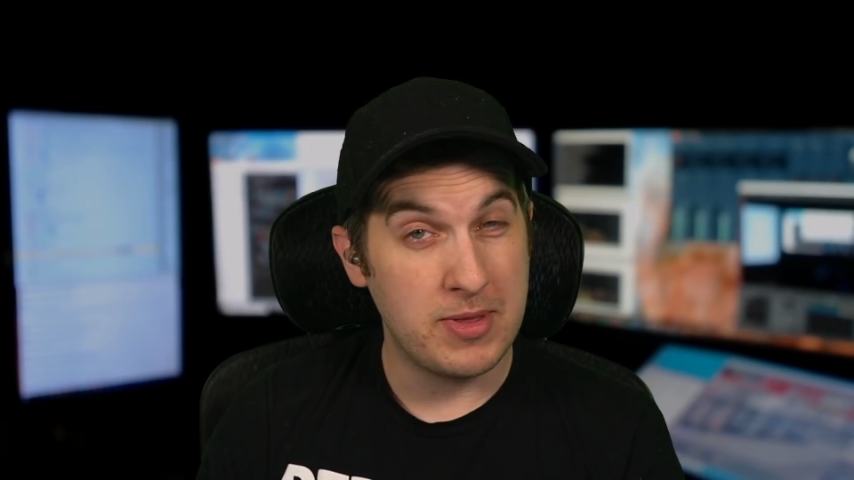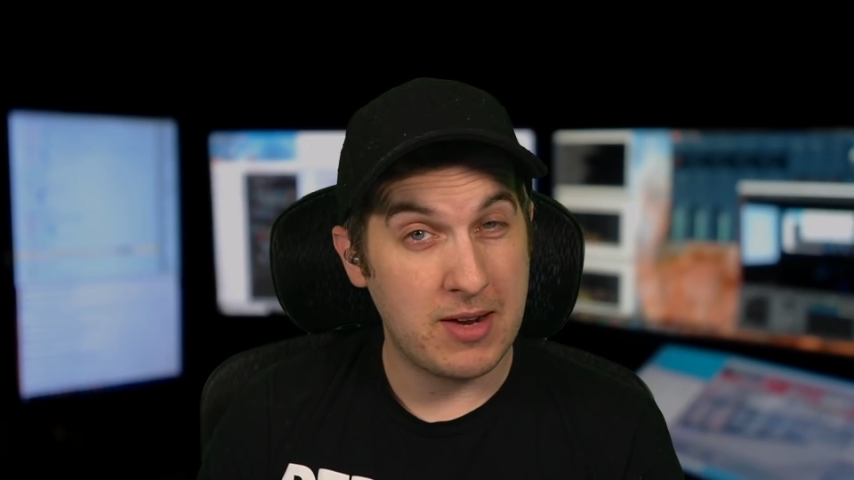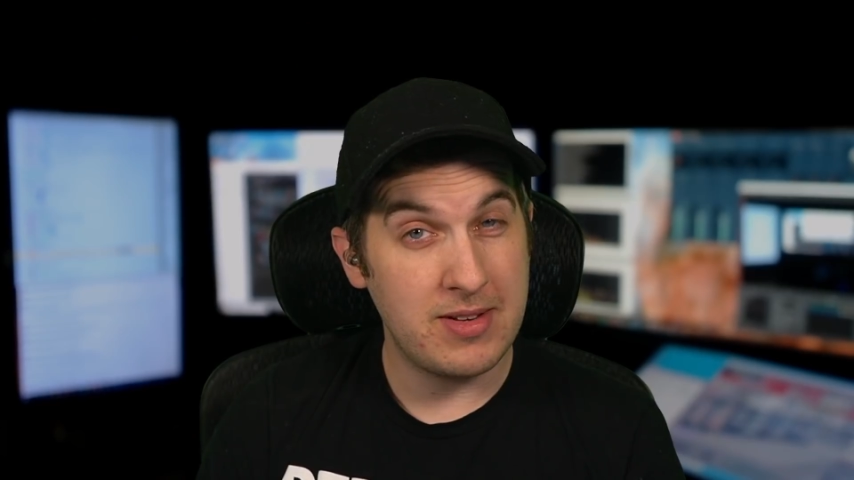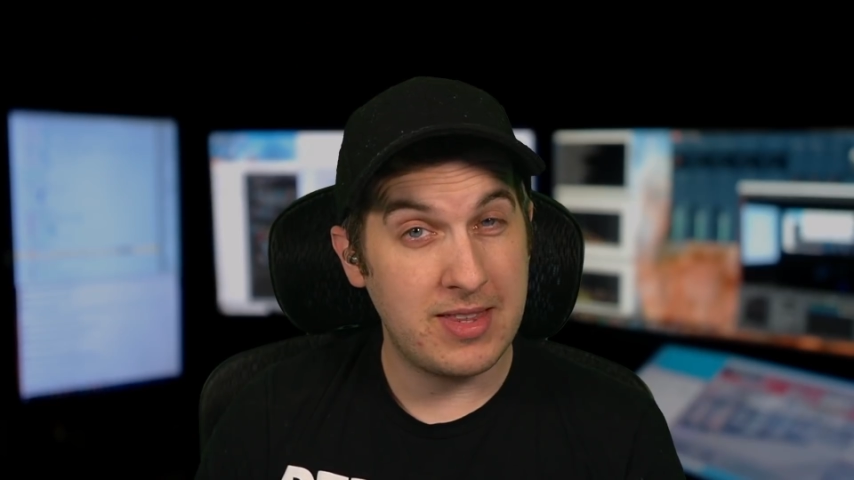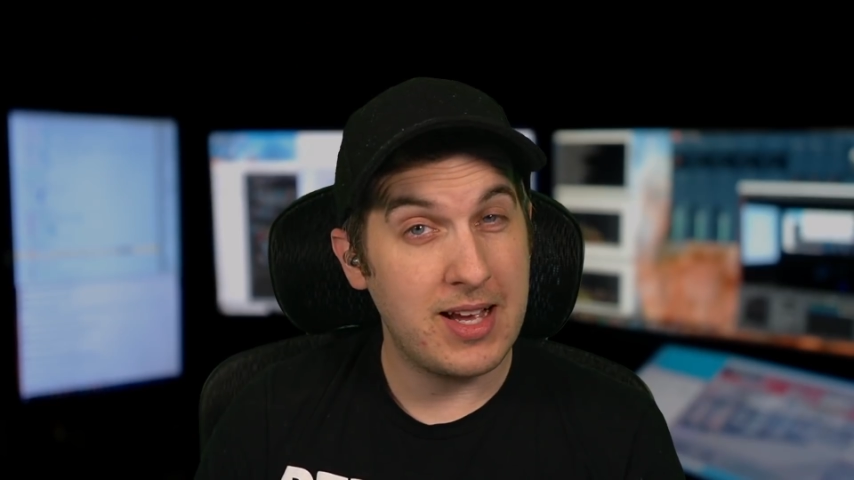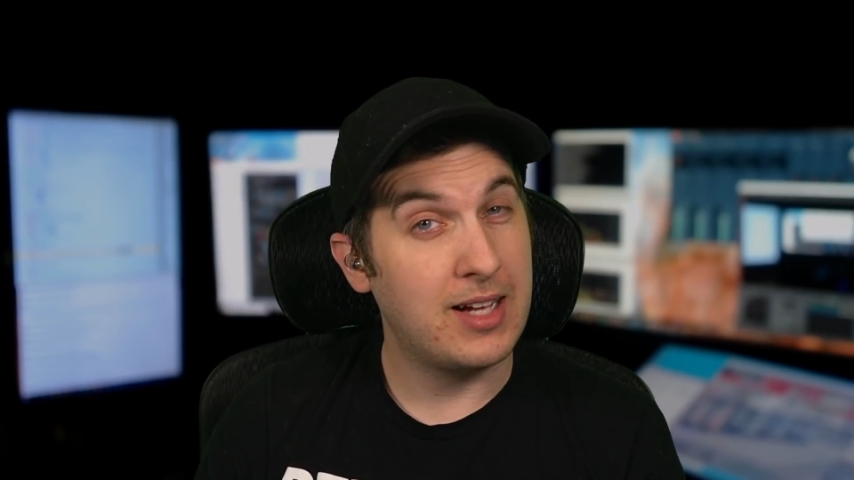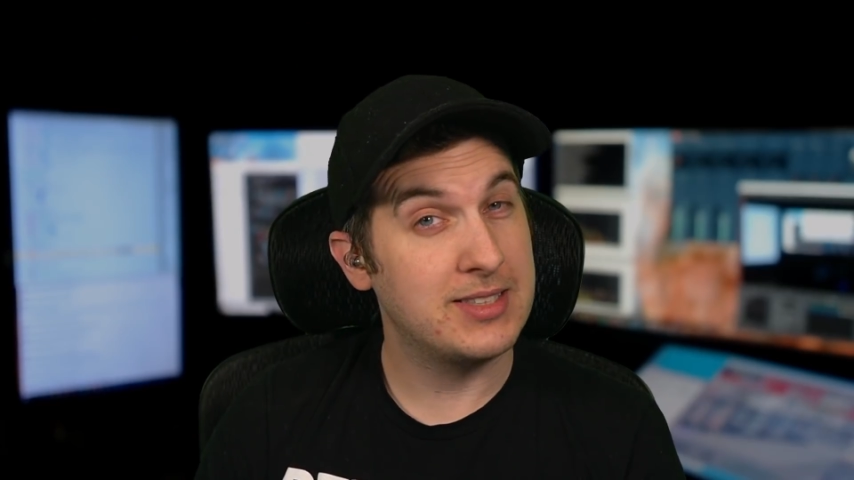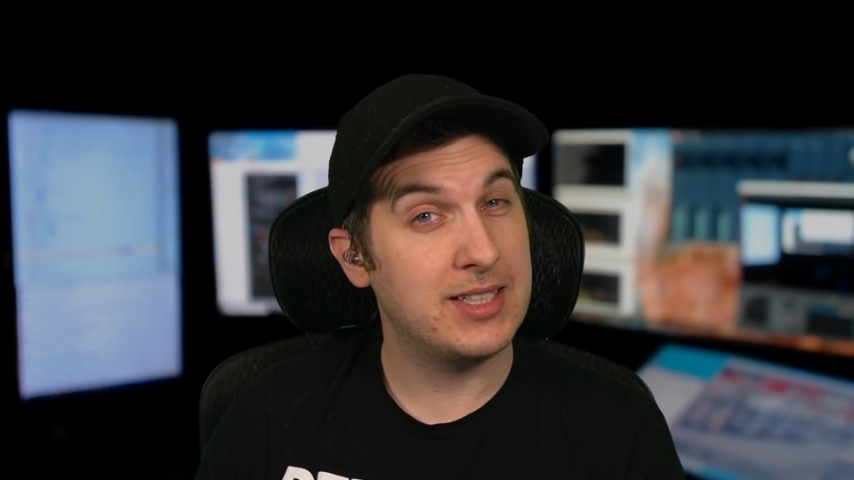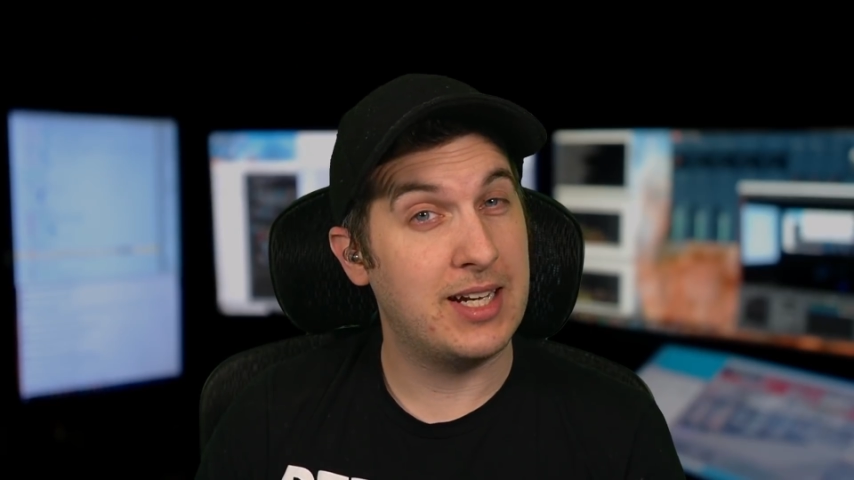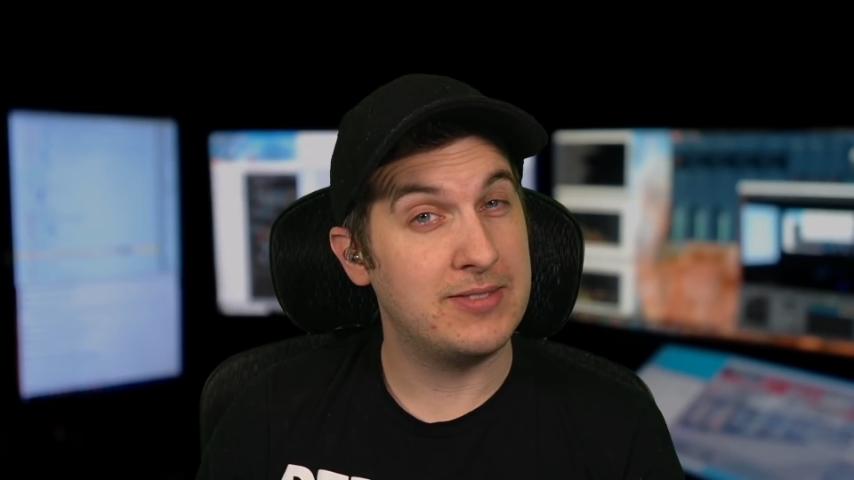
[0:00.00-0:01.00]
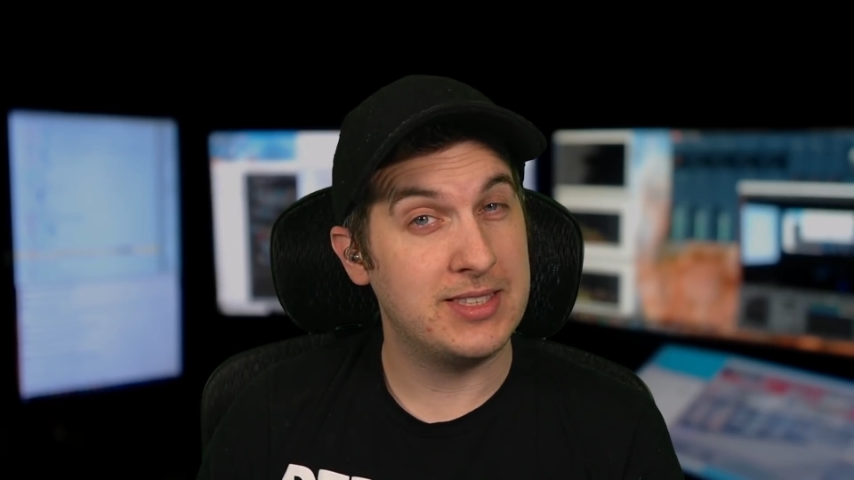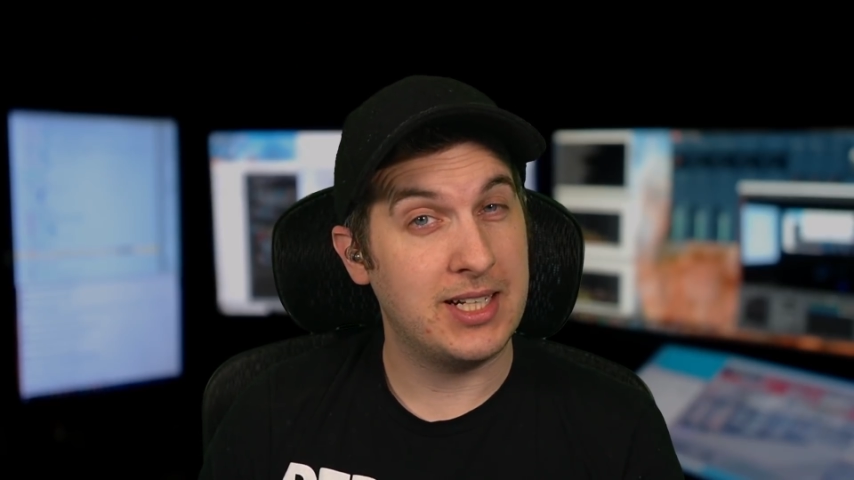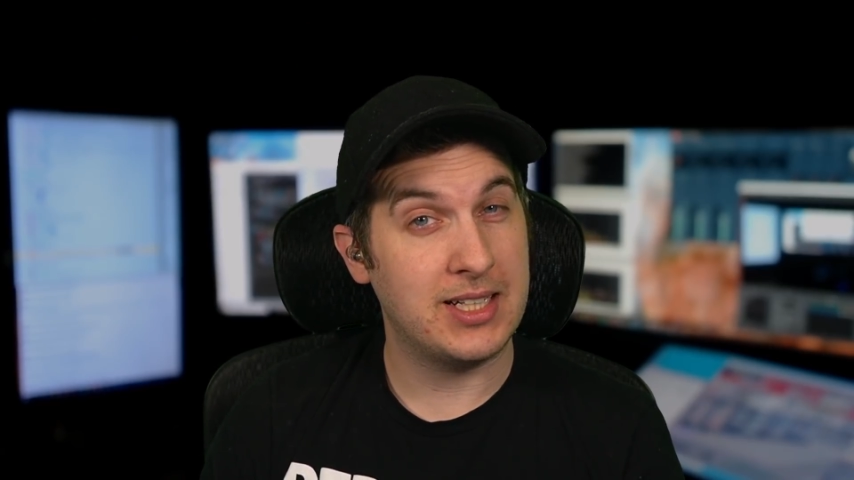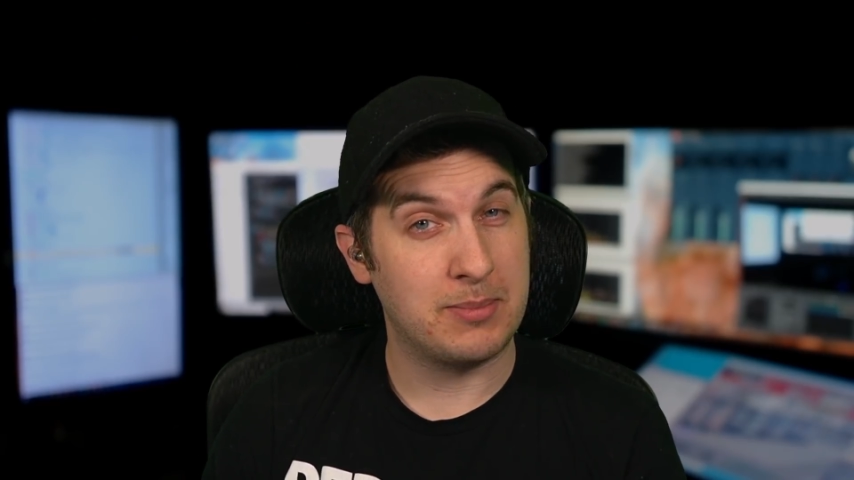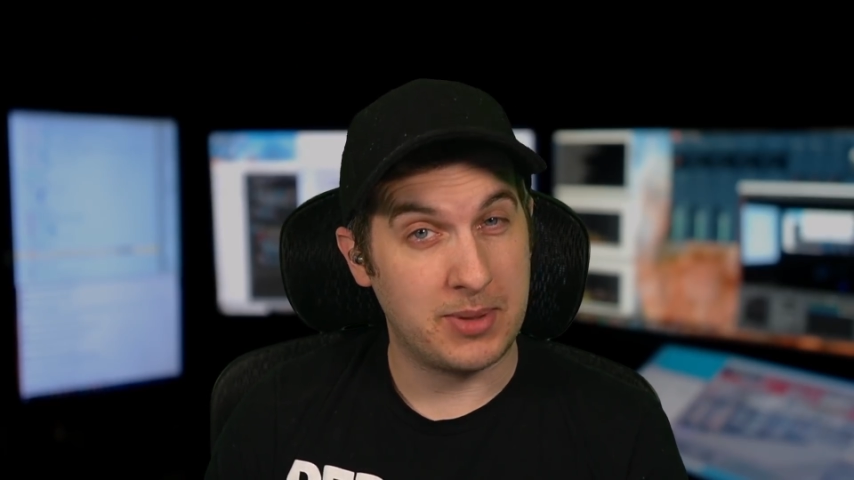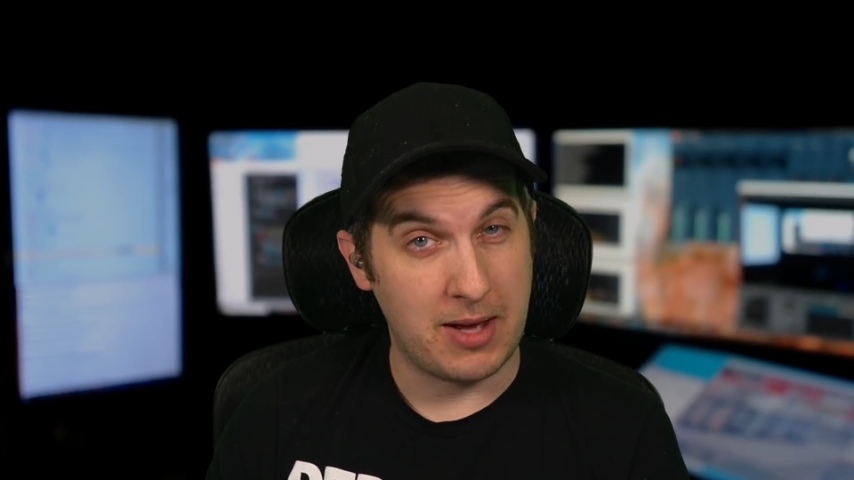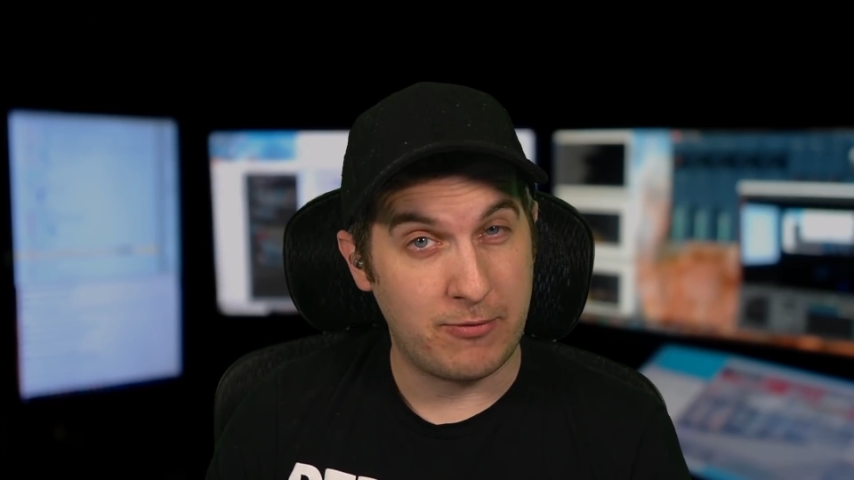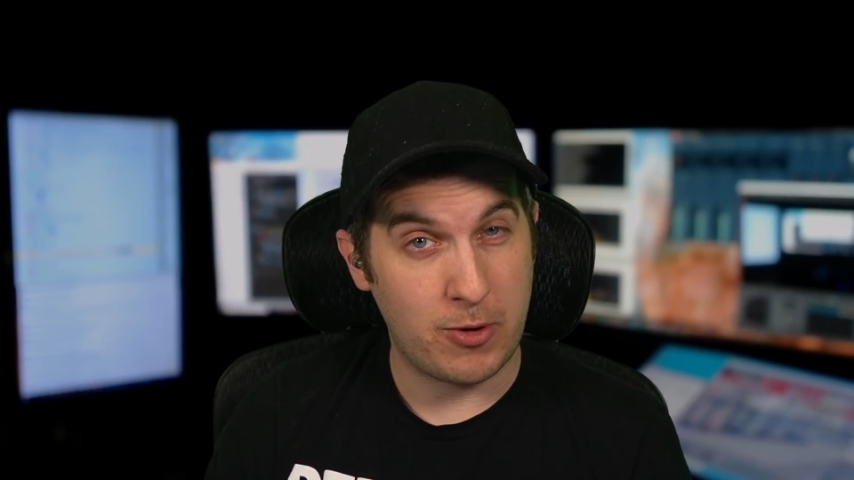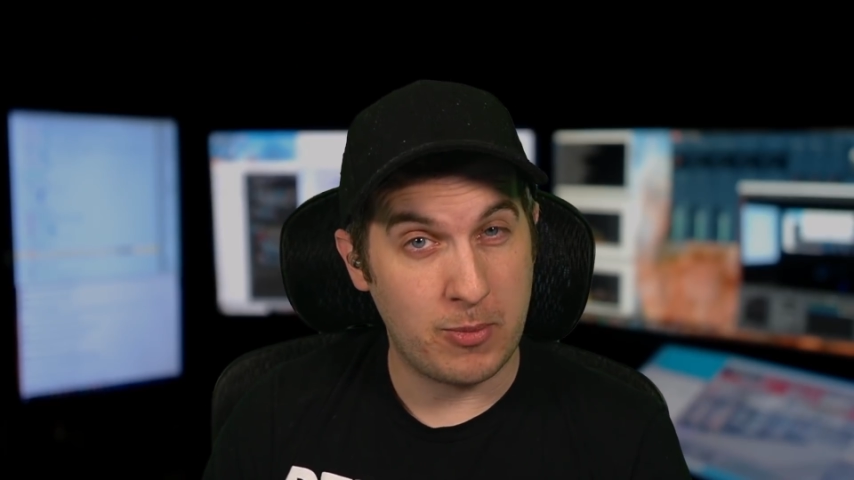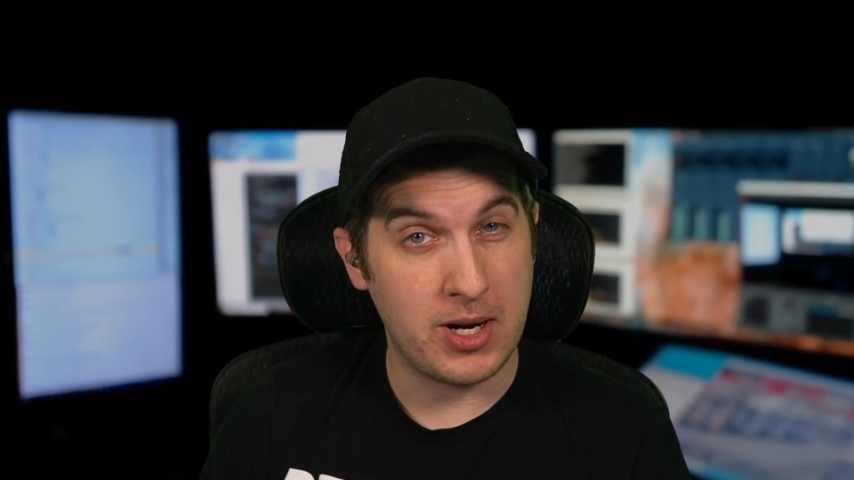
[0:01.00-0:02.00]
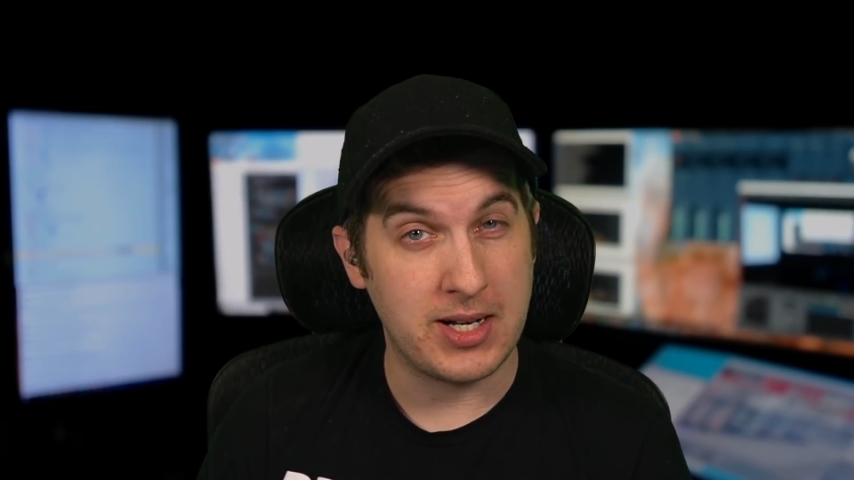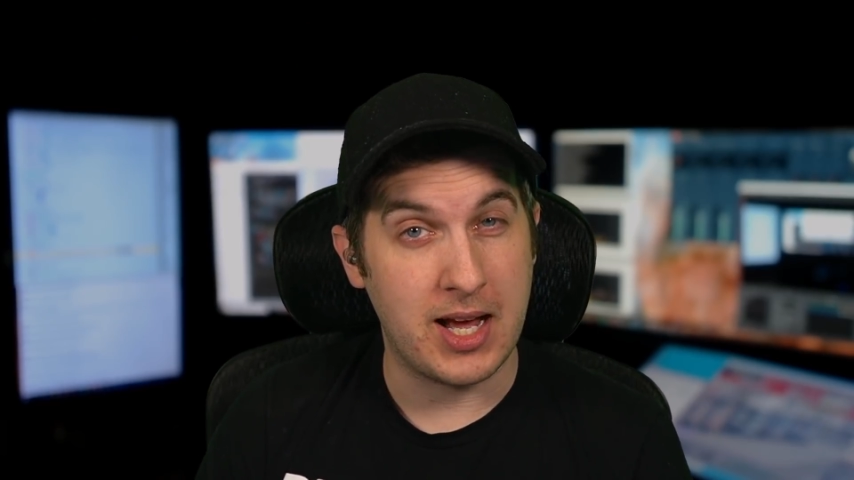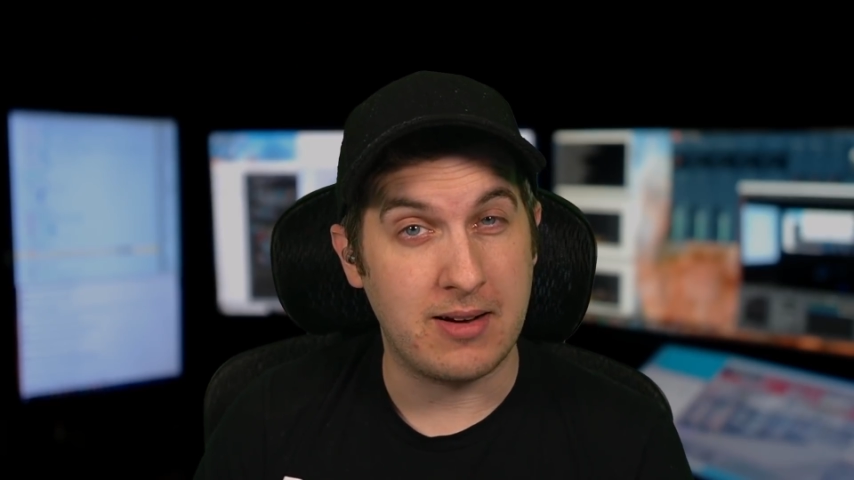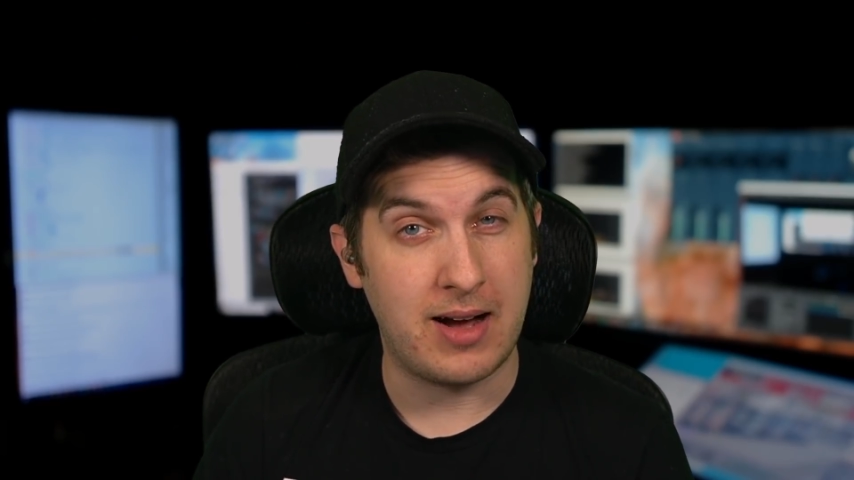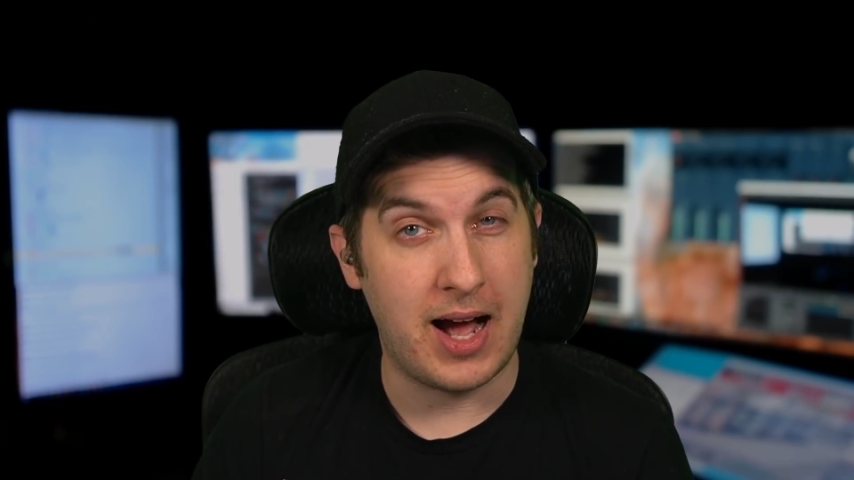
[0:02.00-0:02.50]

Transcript: And with everything else that I've seen on the platform right now,